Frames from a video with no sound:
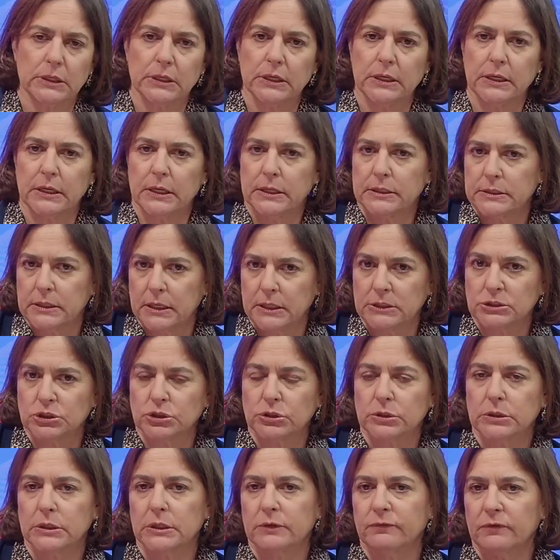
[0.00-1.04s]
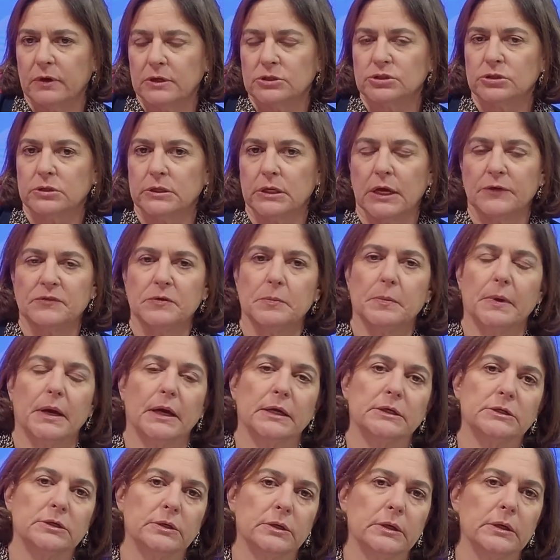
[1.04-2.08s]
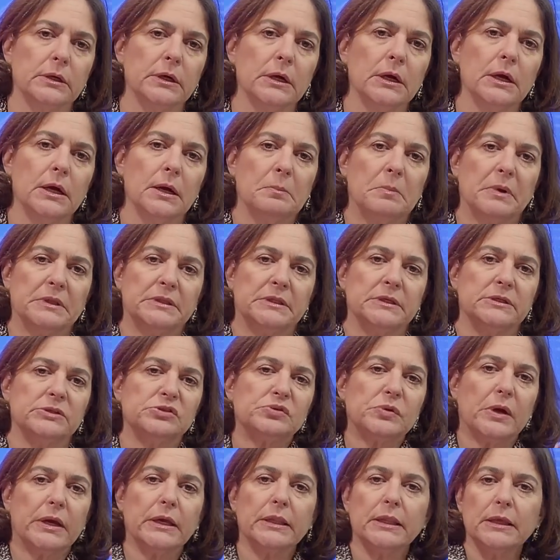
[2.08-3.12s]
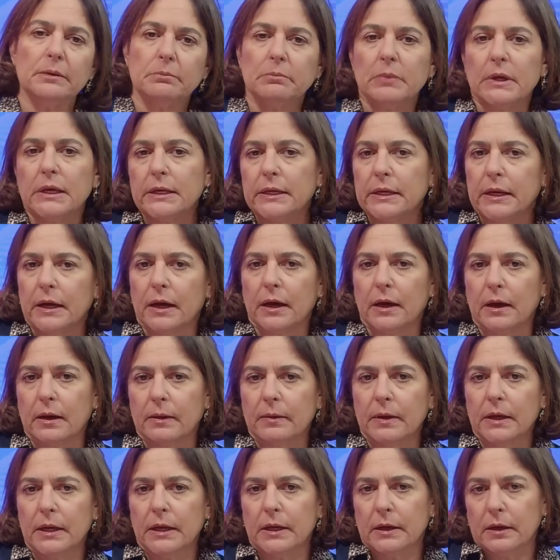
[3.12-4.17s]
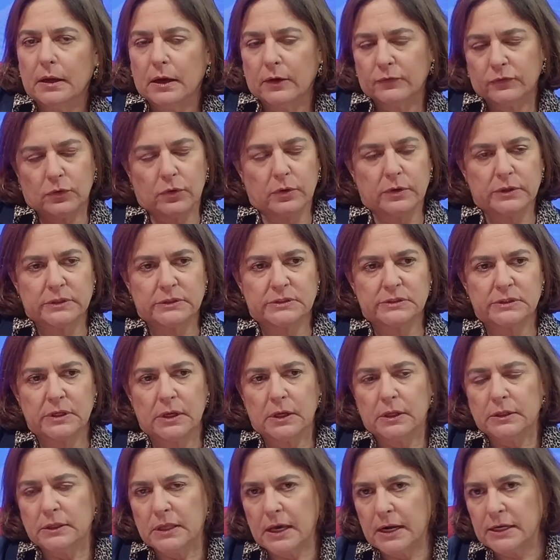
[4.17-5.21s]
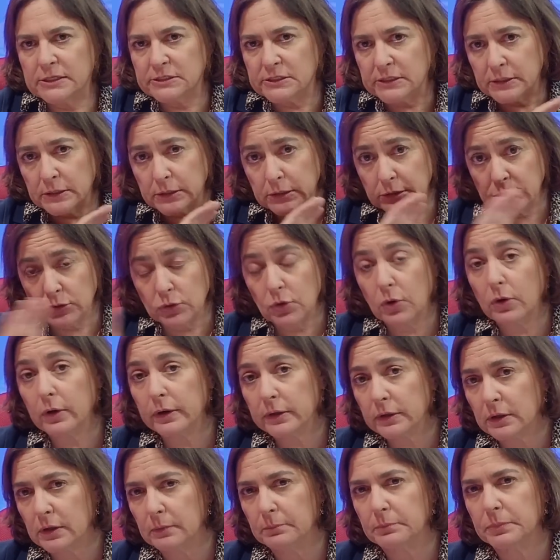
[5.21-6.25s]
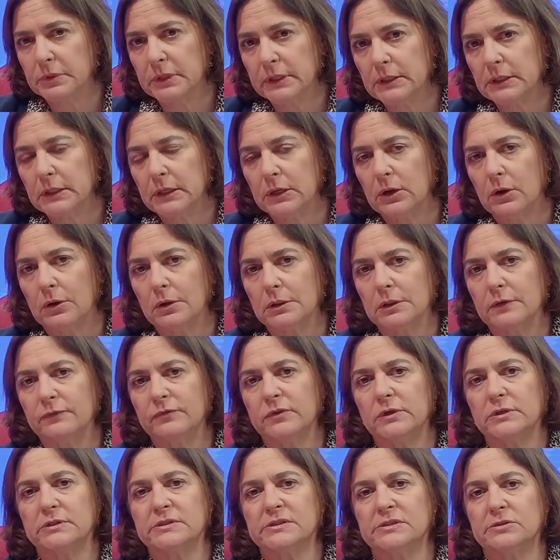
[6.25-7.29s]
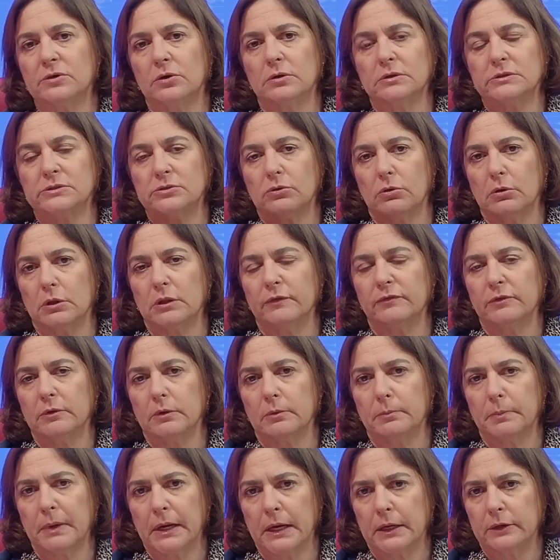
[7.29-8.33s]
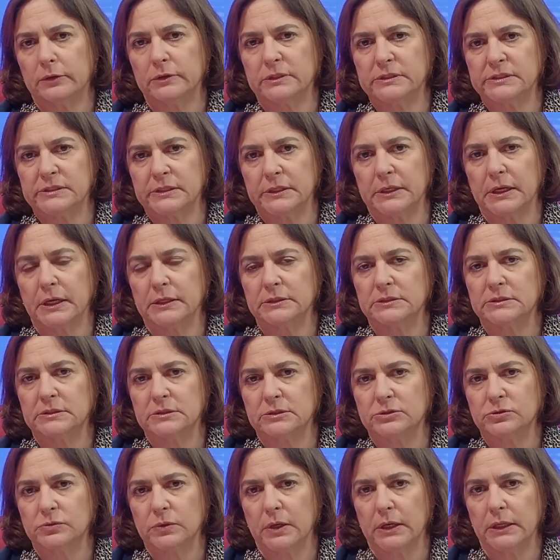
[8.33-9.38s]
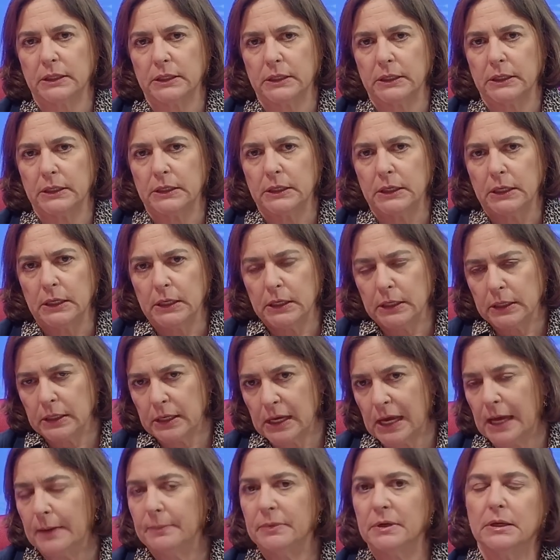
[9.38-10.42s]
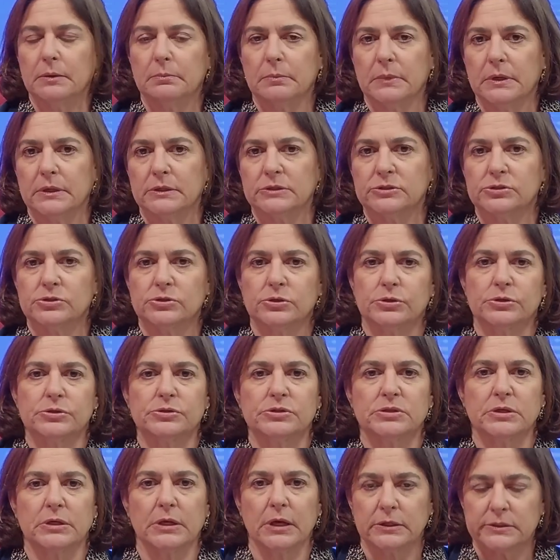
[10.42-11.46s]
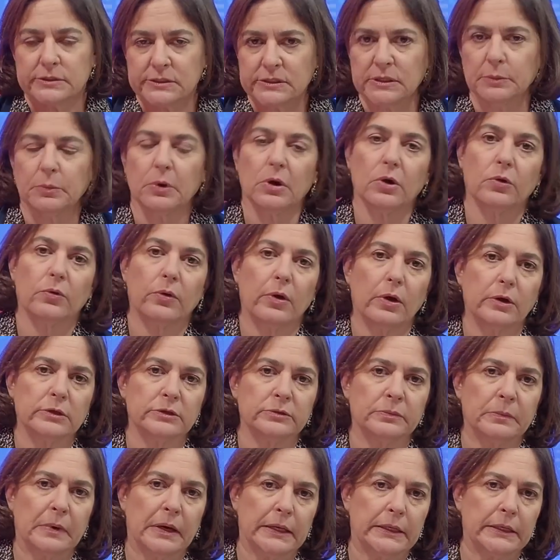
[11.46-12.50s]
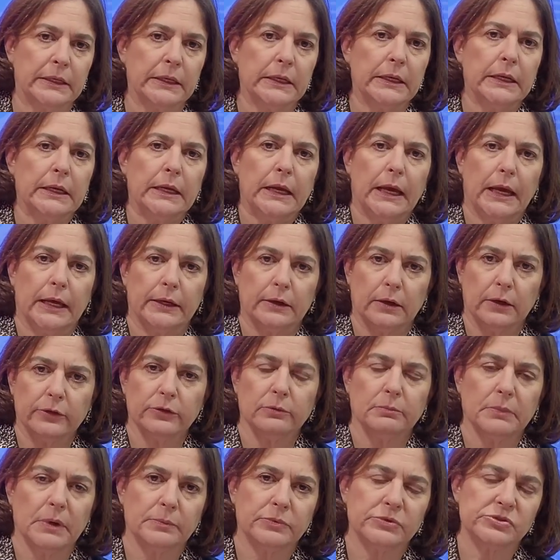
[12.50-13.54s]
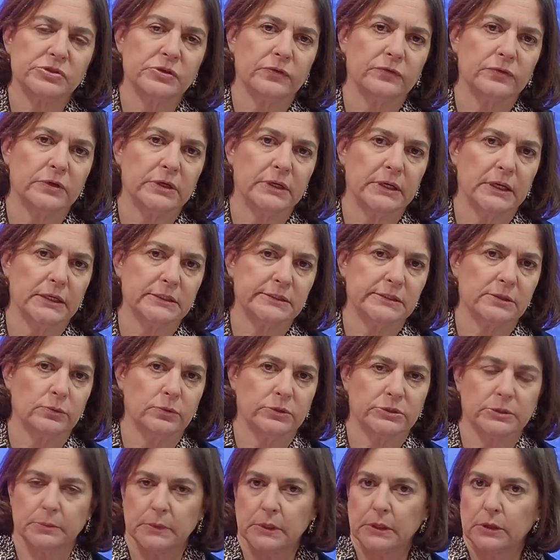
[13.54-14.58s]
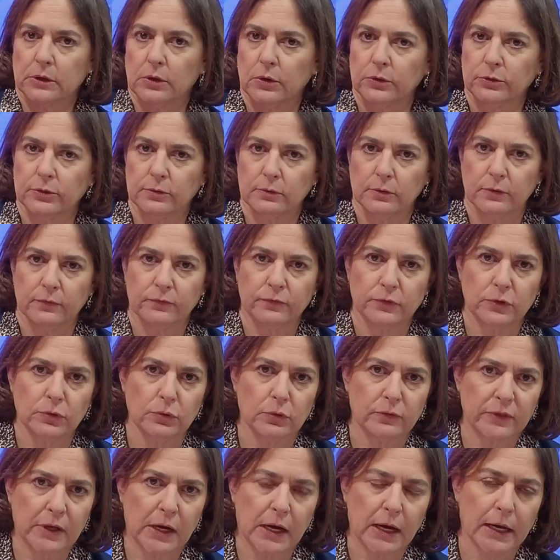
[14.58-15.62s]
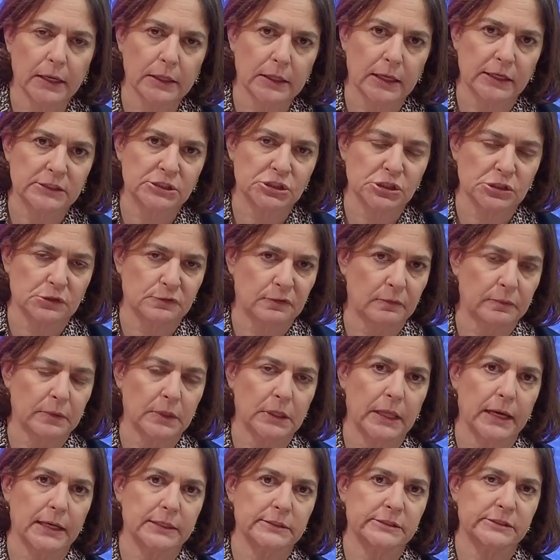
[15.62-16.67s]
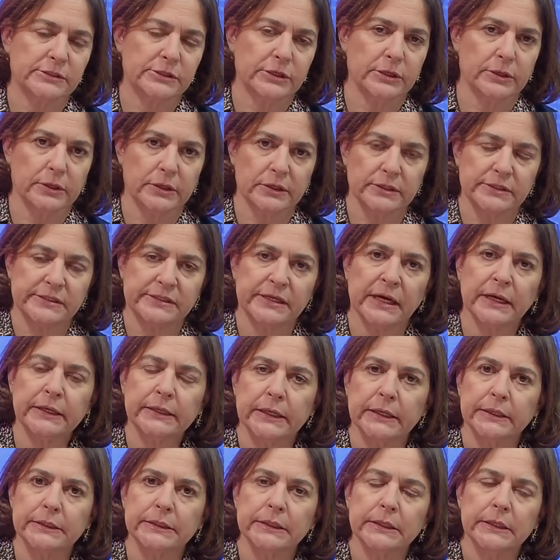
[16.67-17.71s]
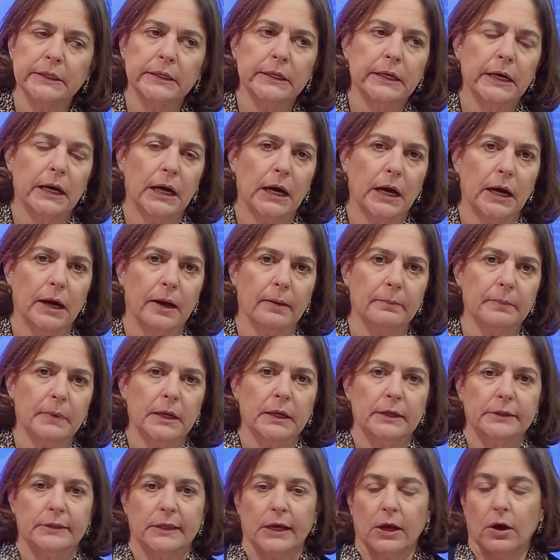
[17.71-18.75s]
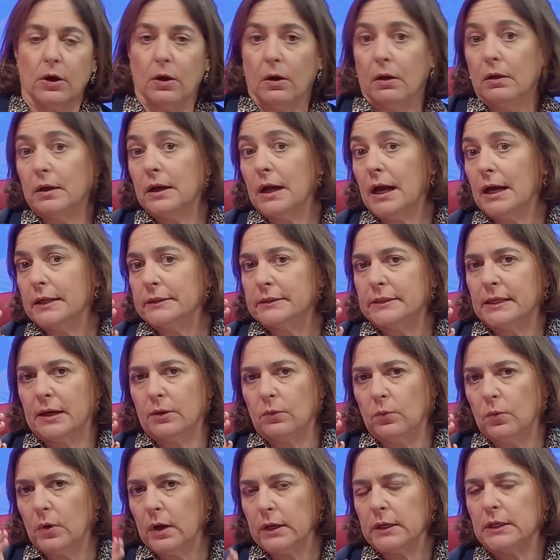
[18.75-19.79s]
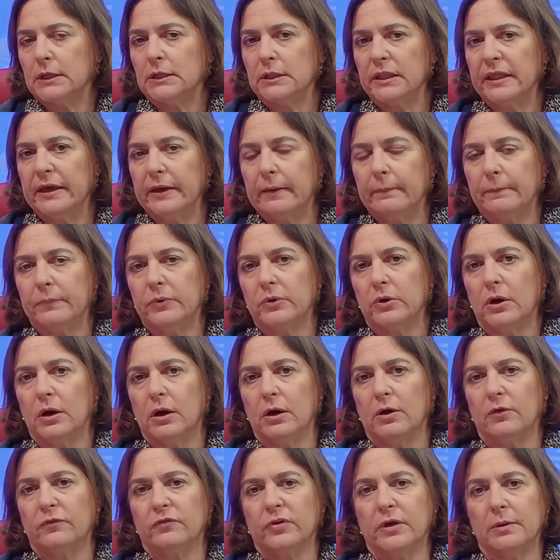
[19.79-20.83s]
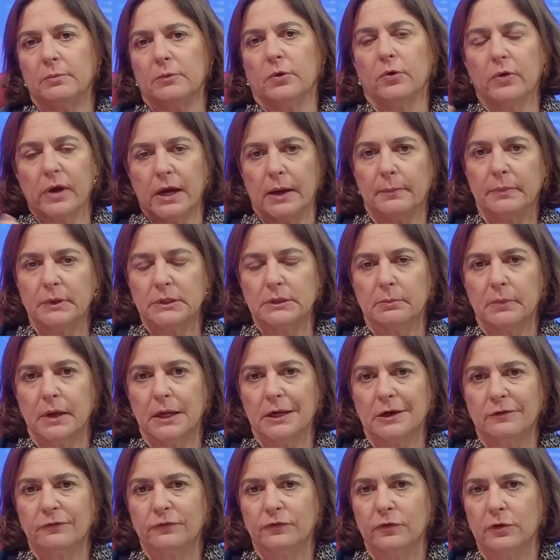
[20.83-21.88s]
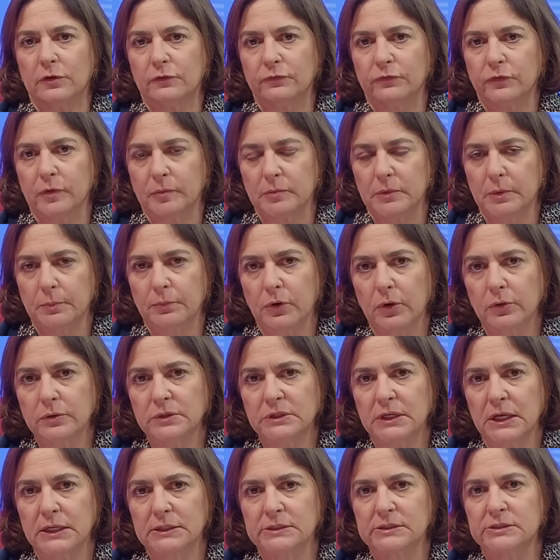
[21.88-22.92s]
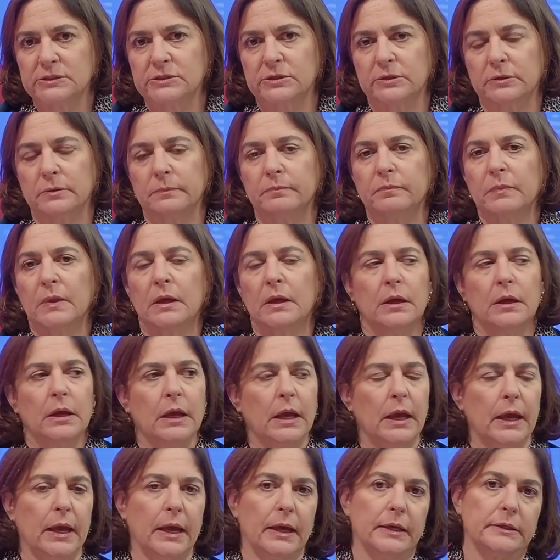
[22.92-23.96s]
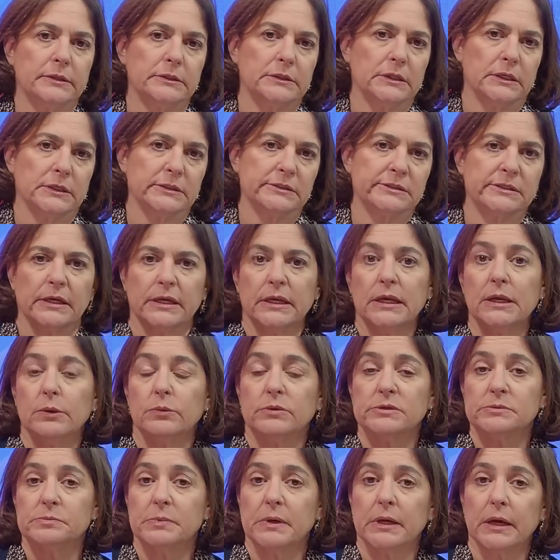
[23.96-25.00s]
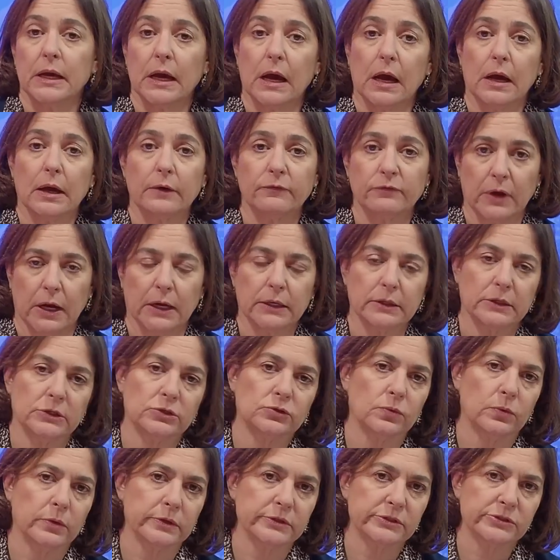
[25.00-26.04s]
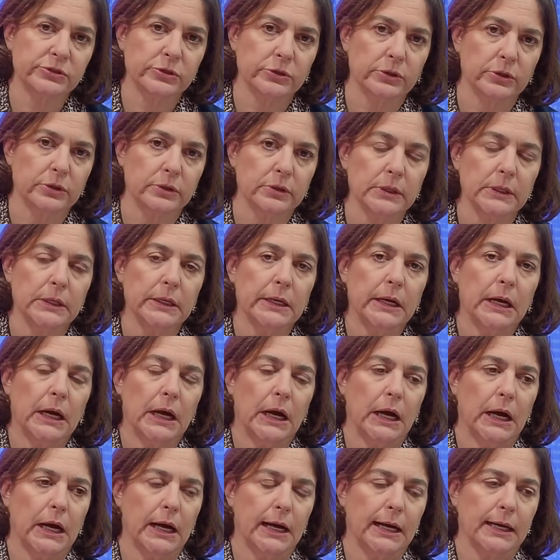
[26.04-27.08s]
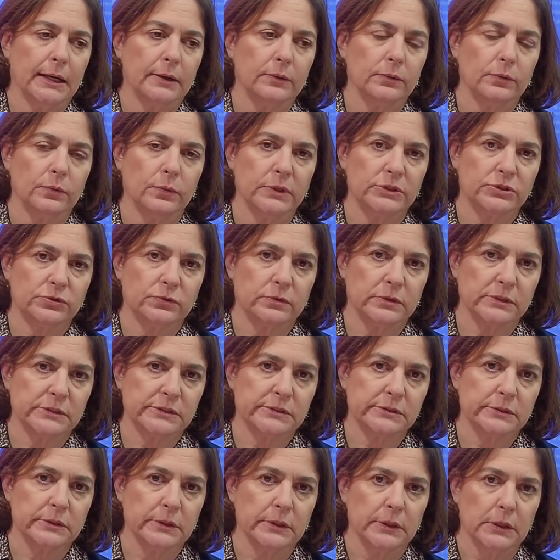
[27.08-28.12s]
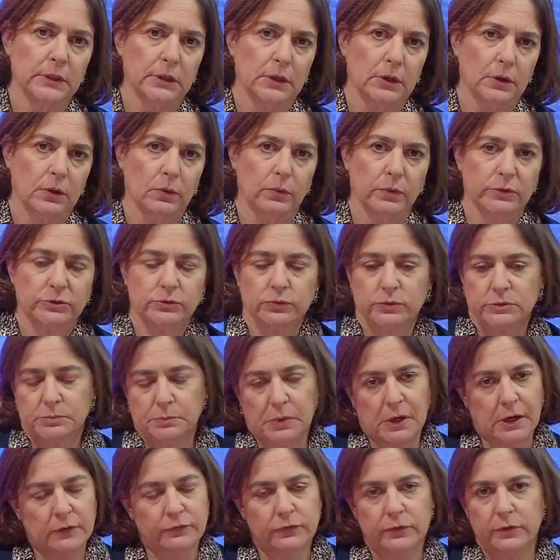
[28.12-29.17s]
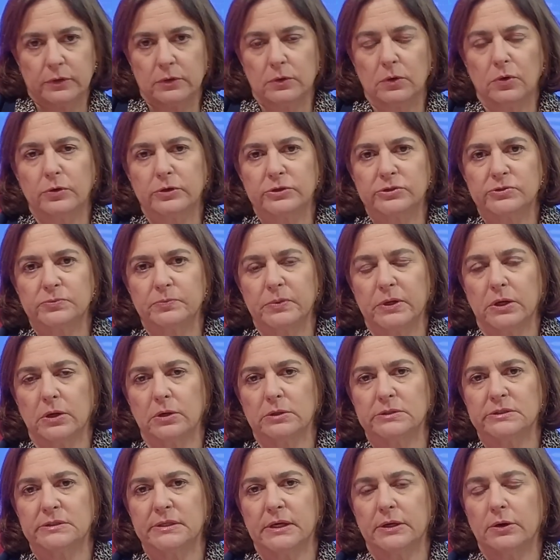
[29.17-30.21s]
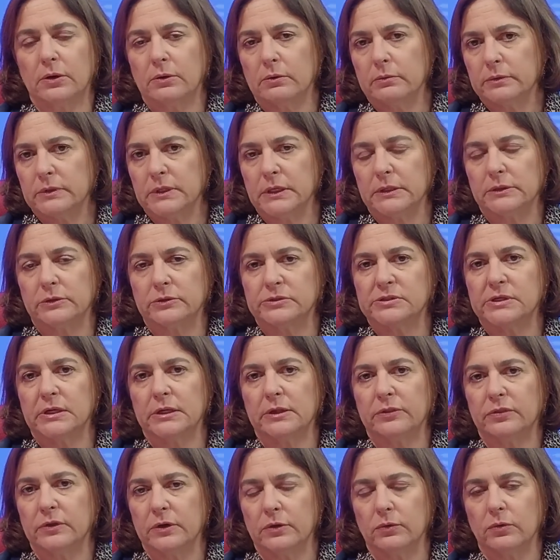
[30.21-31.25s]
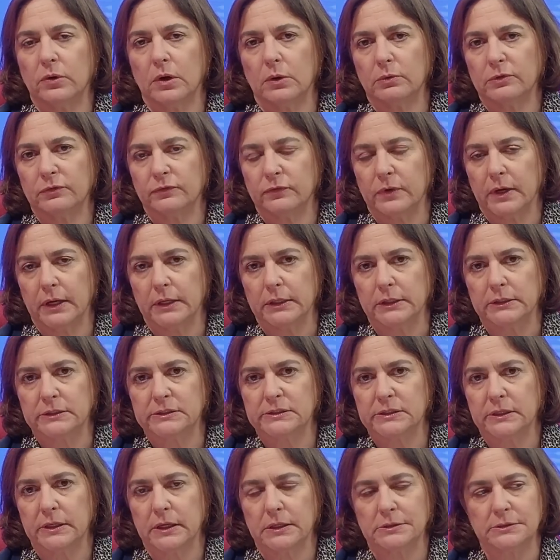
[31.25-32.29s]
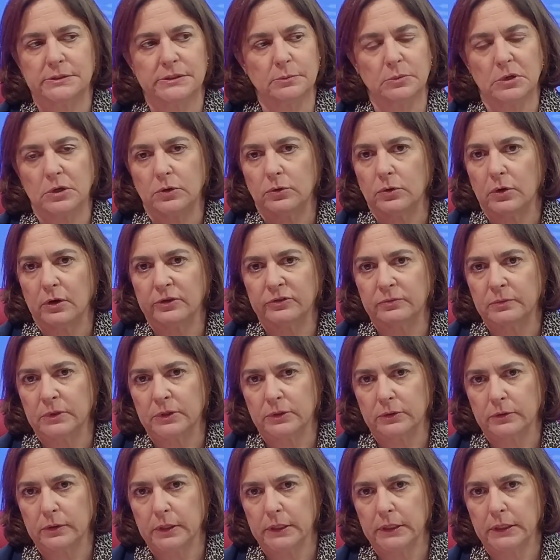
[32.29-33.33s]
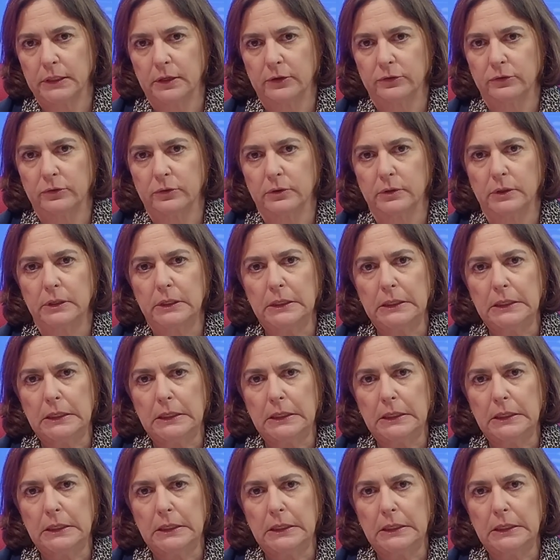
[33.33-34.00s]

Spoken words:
He didn't touch her. He eventually gave it back to her. But the Israeli media, of course, that has ignored completely all of the assaults, all of the batteries against Israeli cabinet ministers, against Simcha Rothman and other members of Knesset, which I'm going to go through a few of the highlights just from the last year in a second, they all got that one clip of him grabbing the megaphone from the protester and said he was being violent towards her, which was par for the course, because they don't think there's anything wrong with violence against Simcha Rothman or any other